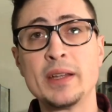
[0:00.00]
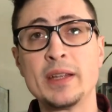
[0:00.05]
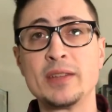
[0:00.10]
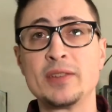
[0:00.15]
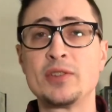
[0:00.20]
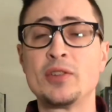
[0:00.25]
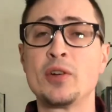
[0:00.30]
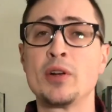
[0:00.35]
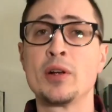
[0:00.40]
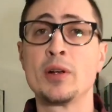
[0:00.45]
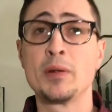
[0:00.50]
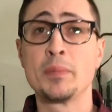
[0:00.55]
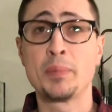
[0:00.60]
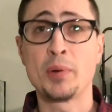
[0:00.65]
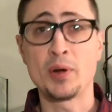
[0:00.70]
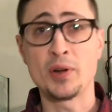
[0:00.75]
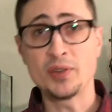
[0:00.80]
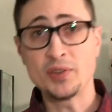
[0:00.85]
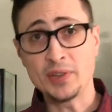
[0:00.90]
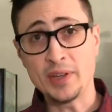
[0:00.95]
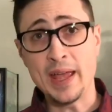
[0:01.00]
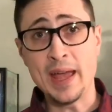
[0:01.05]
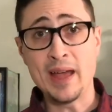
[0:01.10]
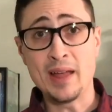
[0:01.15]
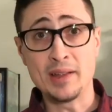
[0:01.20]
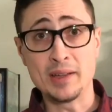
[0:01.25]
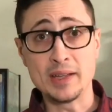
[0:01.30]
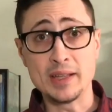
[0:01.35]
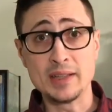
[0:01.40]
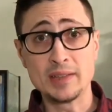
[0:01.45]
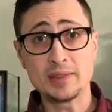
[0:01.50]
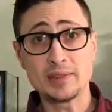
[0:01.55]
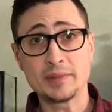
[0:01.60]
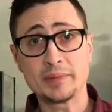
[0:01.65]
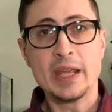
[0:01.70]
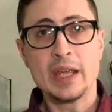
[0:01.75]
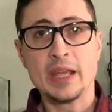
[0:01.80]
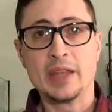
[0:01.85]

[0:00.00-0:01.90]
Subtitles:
is their personalities.